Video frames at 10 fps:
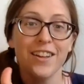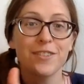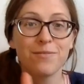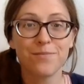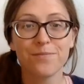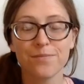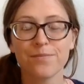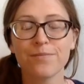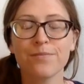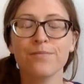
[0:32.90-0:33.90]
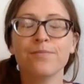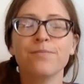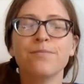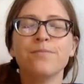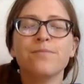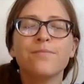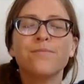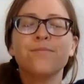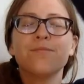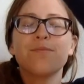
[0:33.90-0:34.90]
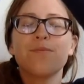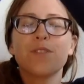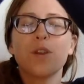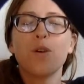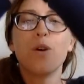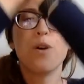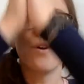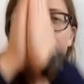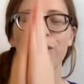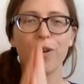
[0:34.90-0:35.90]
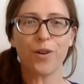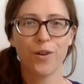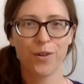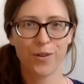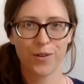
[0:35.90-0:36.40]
Nothing is said.